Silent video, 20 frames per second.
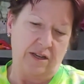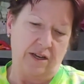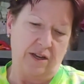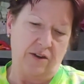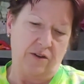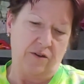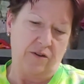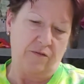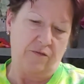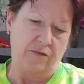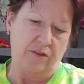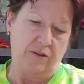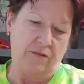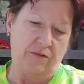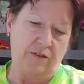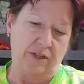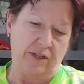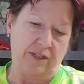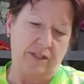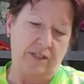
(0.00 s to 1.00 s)

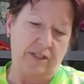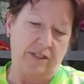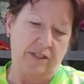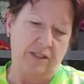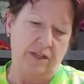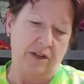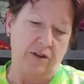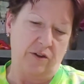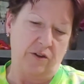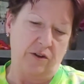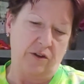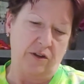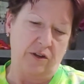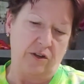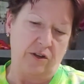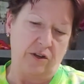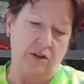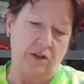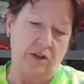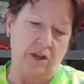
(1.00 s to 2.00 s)
150, 600.
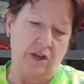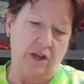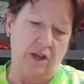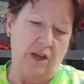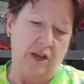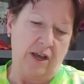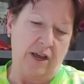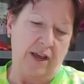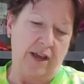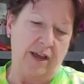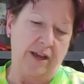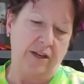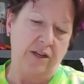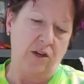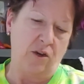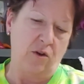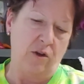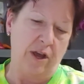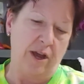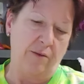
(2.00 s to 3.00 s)

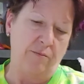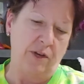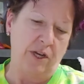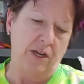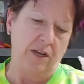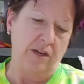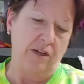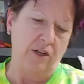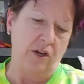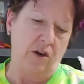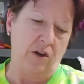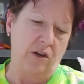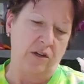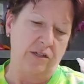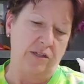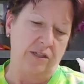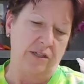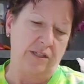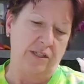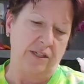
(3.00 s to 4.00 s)
Echo, how many
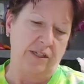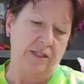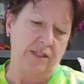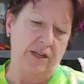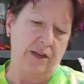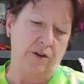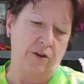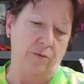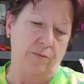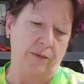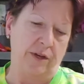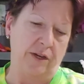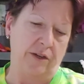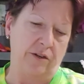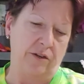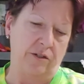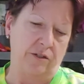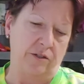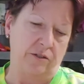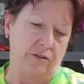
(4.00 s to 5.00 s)
yards is 600
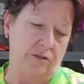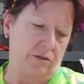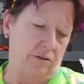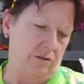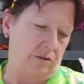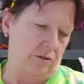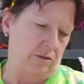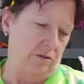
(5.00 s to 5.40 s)
meters?